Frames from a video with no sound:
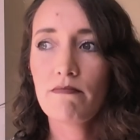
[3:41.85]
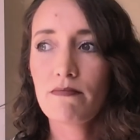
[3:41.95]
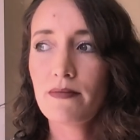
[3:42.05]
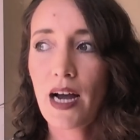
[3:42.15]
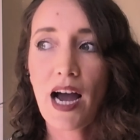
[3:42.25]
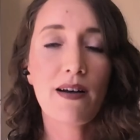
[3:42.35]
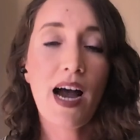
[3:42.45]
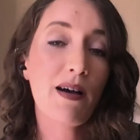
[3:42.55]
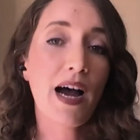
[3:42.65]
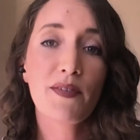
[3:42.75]

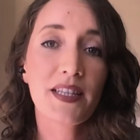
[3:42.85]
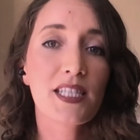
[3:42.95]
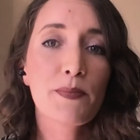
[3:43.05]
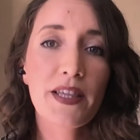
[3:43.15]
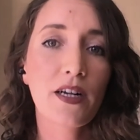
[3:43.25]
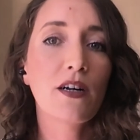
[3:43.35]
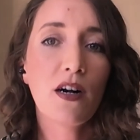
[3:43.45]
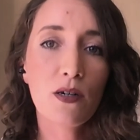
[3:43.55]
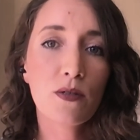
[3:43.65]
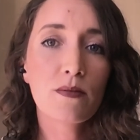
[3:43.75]
having this be their
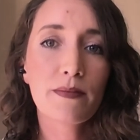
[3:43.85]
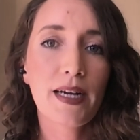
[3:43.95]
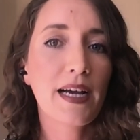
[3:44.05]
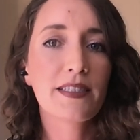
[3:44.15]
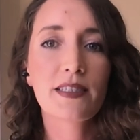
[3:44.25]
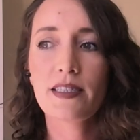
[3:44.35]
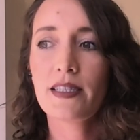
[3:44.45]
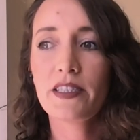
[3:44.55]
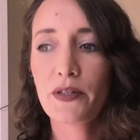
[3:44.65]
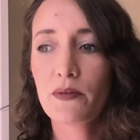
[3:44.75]
home and,
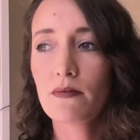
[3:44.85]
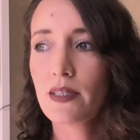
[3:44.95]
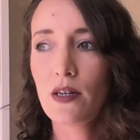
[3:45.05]
you know,